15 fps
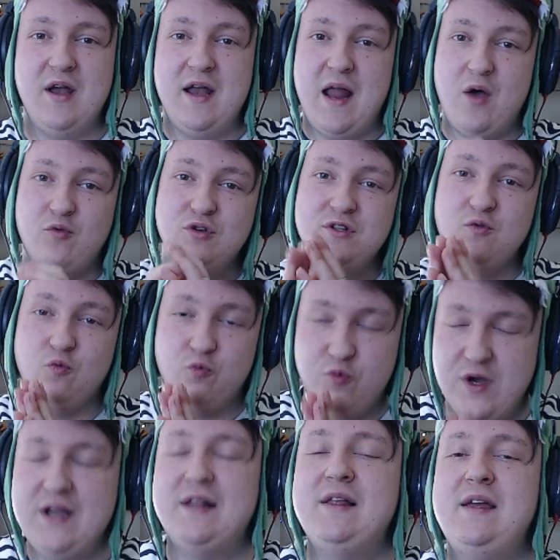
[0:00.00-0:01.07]
And I would
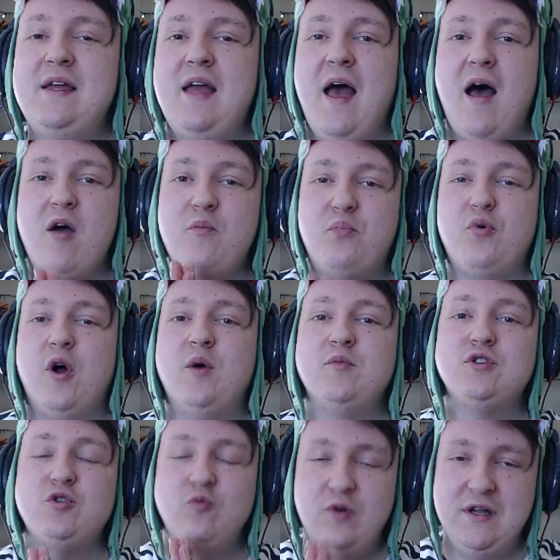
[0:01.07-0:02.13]
really, I
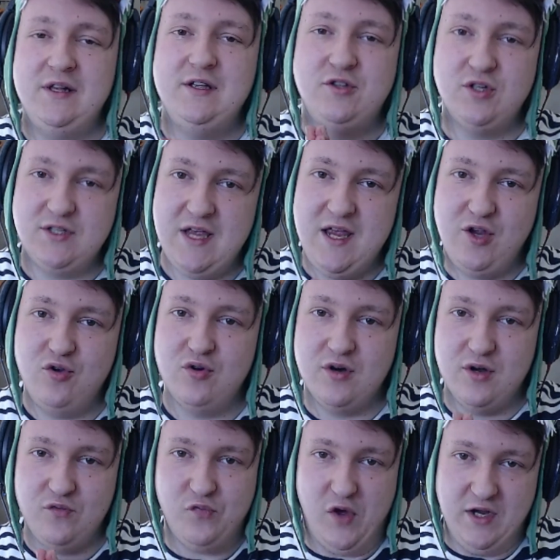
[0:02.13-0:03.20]
promise really to take
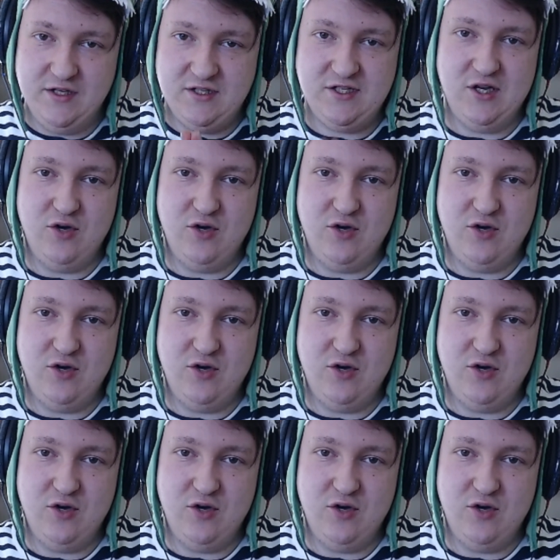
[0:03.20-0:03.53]
your advice